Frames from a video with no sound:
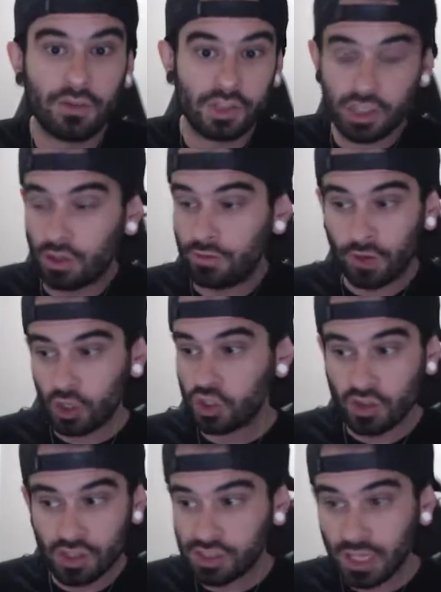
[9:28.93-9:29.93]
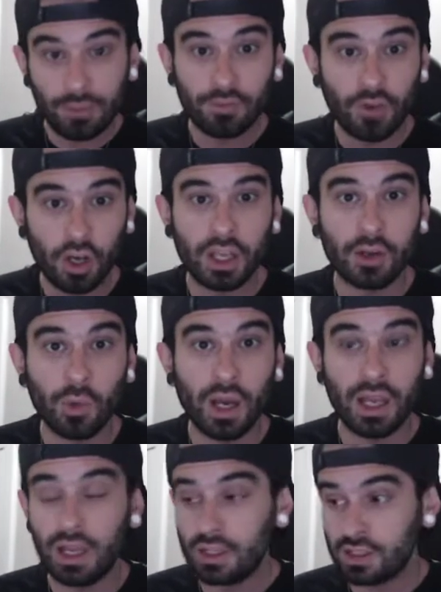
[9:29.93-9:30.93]
It's going to function the same fucking
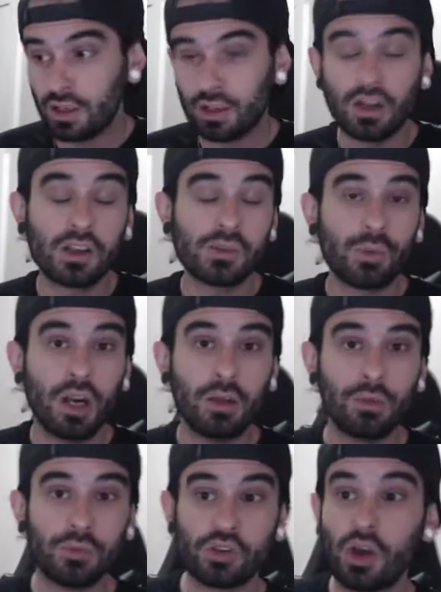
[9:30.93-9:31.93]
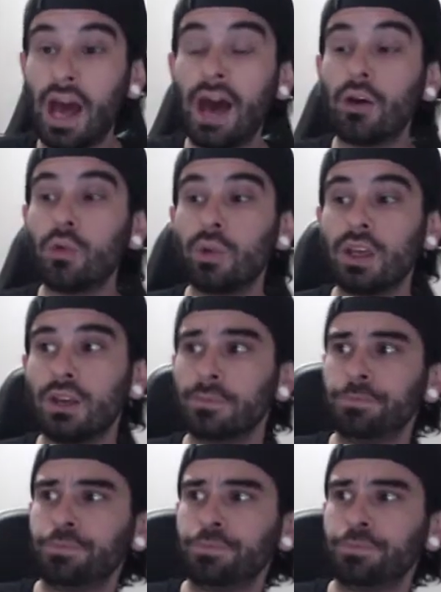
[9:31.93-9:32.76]
way, and it's going to cause problems. So how do we